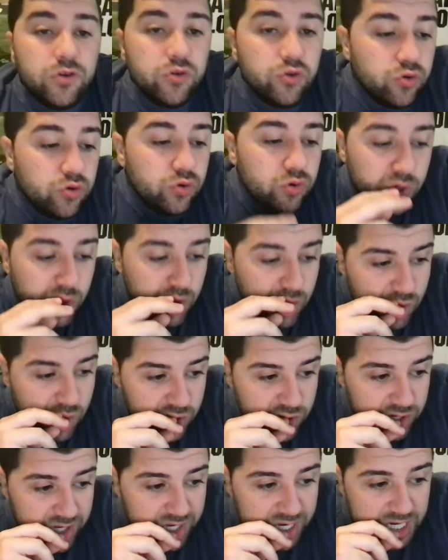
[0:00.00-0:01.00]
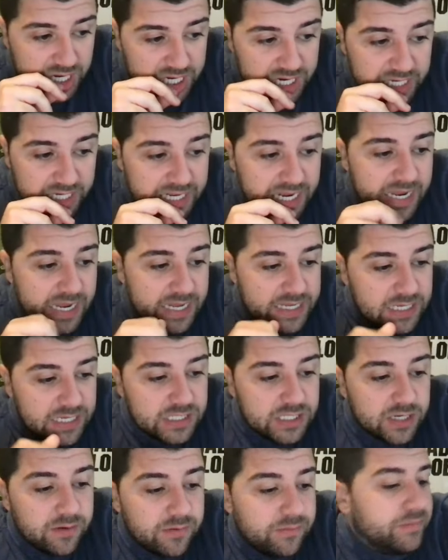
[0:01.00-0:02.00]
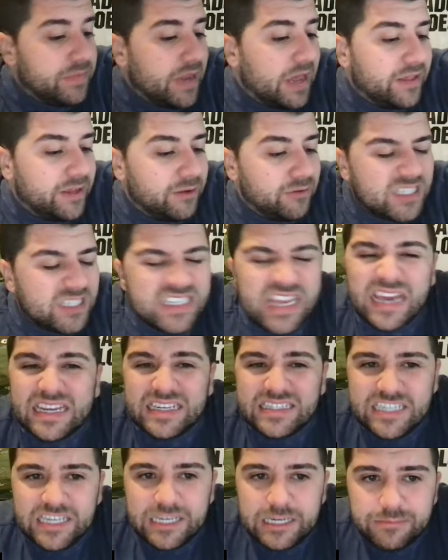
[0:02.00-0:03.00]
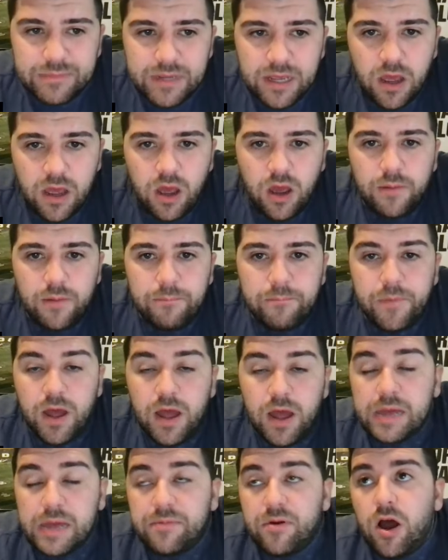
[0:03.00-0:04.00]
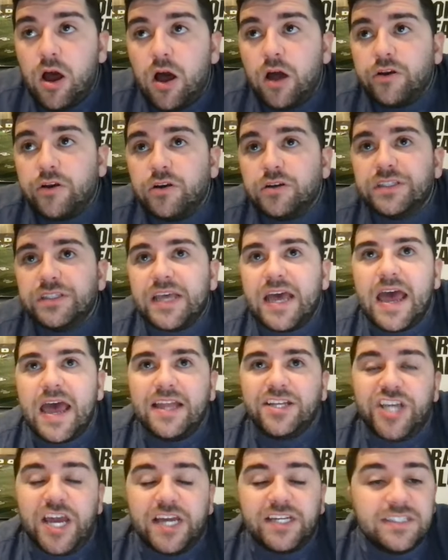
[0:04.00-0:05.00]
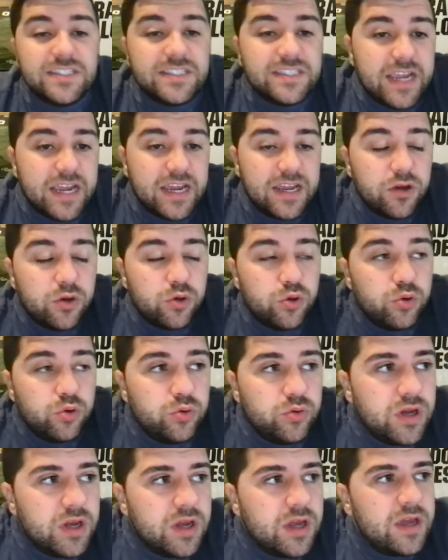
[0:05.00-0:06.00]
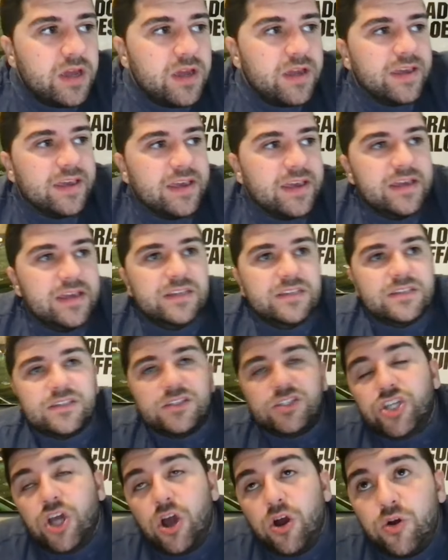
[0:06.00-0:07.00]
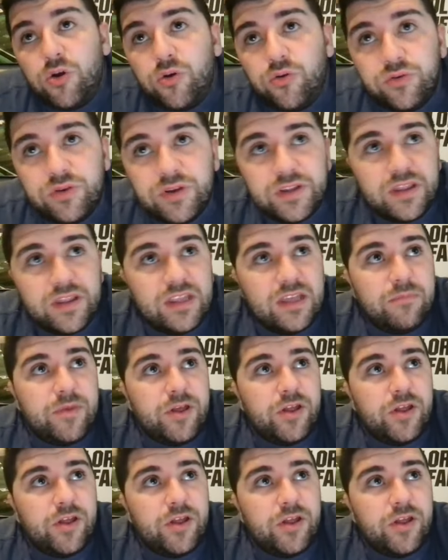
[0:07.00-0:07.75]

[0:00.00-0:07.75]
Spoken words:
who he did get some, I think it was second team honors at Jackson State, who he's shown the